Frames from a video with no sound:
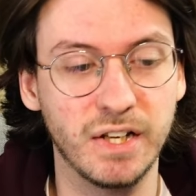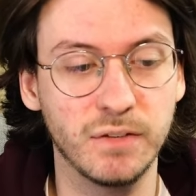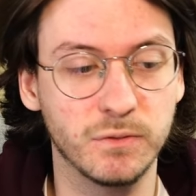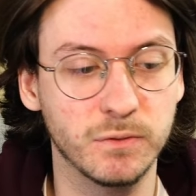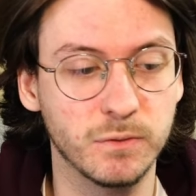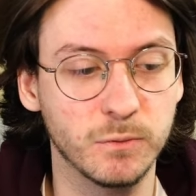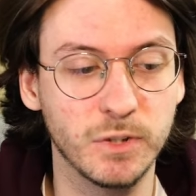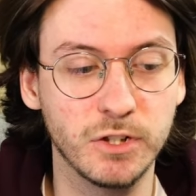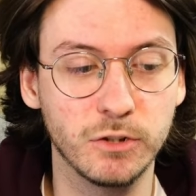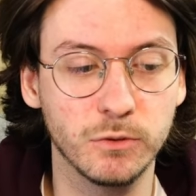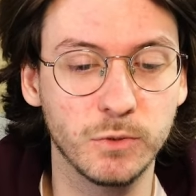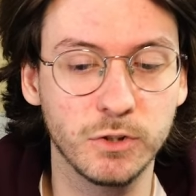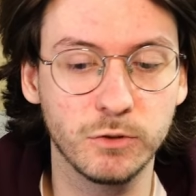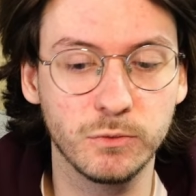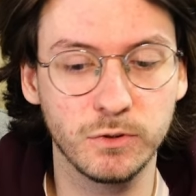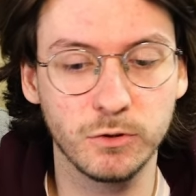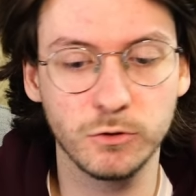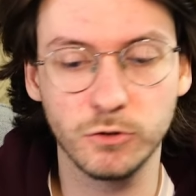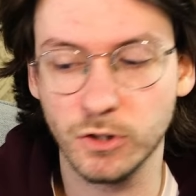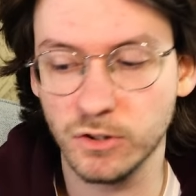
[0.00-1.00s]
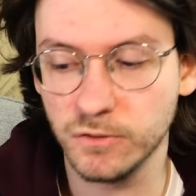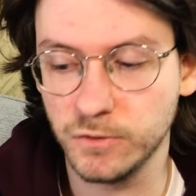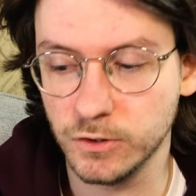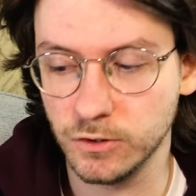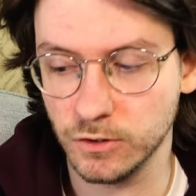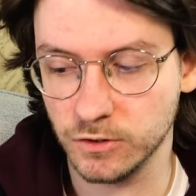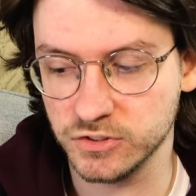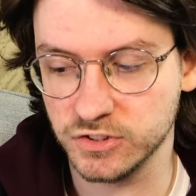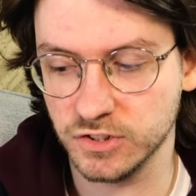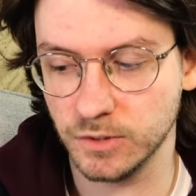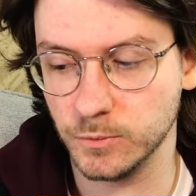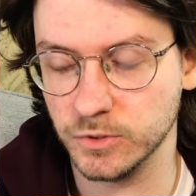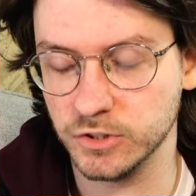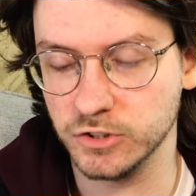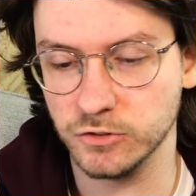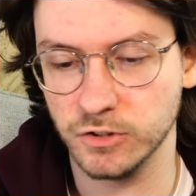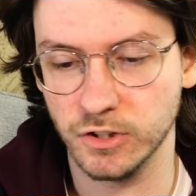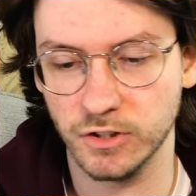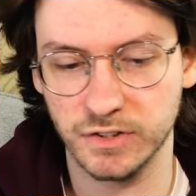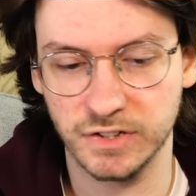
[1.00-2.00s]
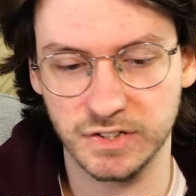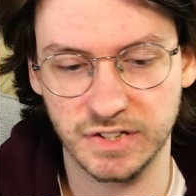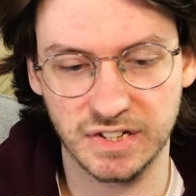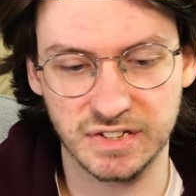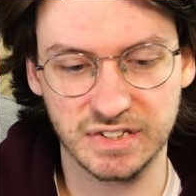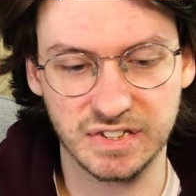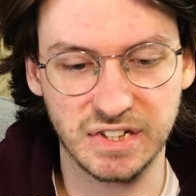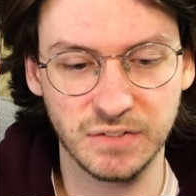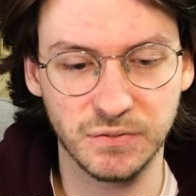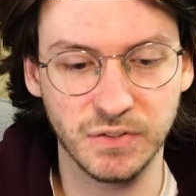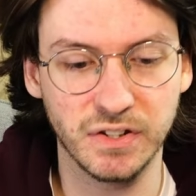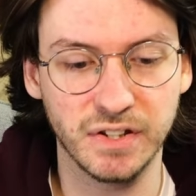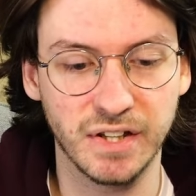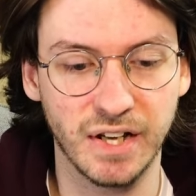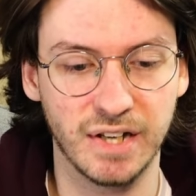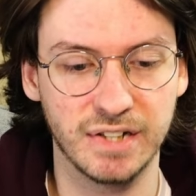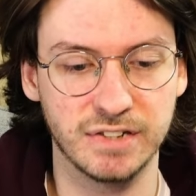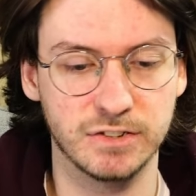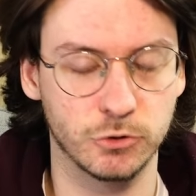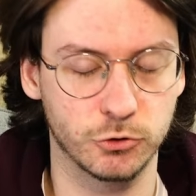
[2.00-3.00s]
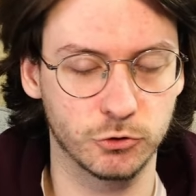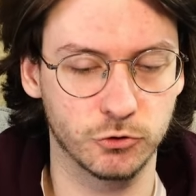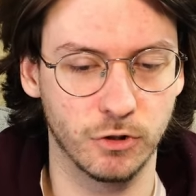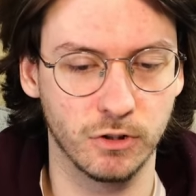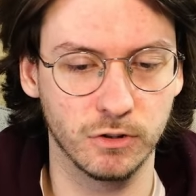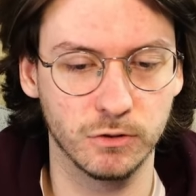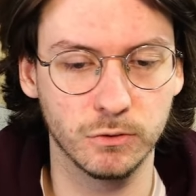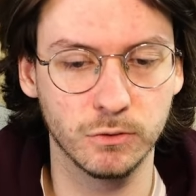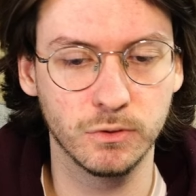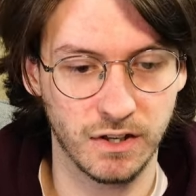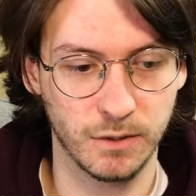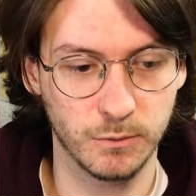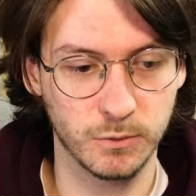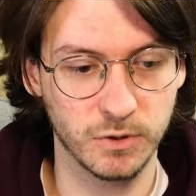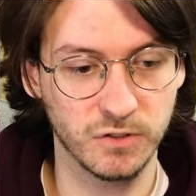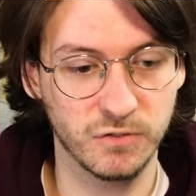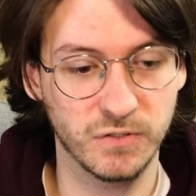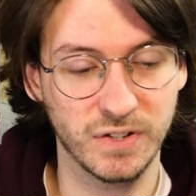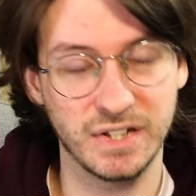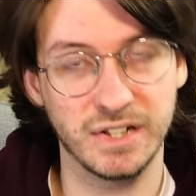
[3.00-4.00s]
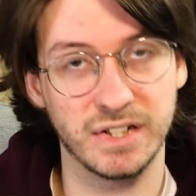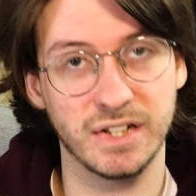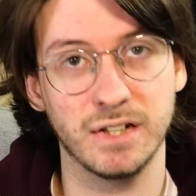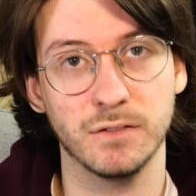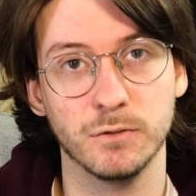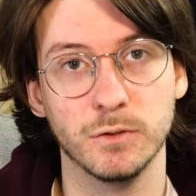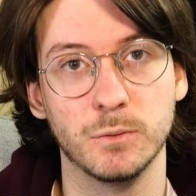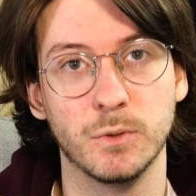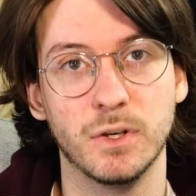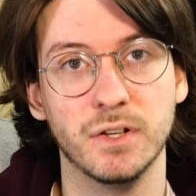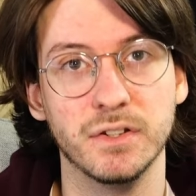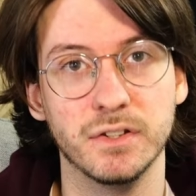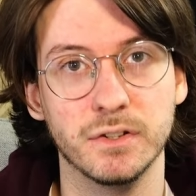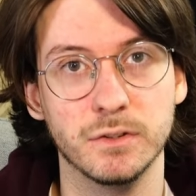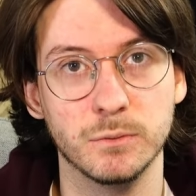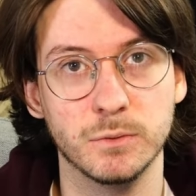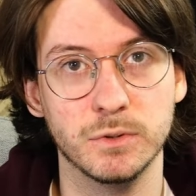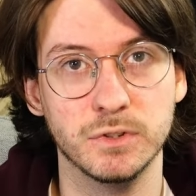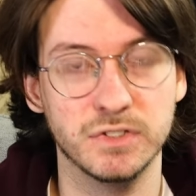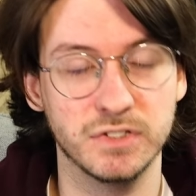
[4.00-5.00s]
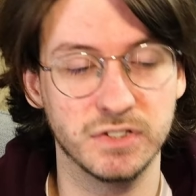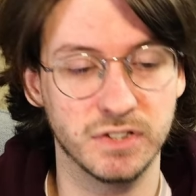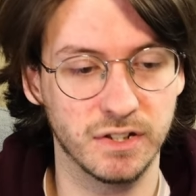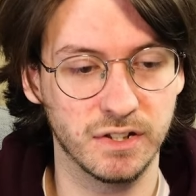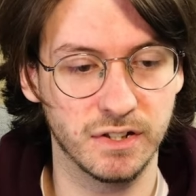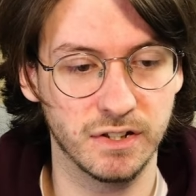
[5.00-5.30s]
even when you know, if you lost someone, you know that that's, even that is a struggle. I want to thank everyone that was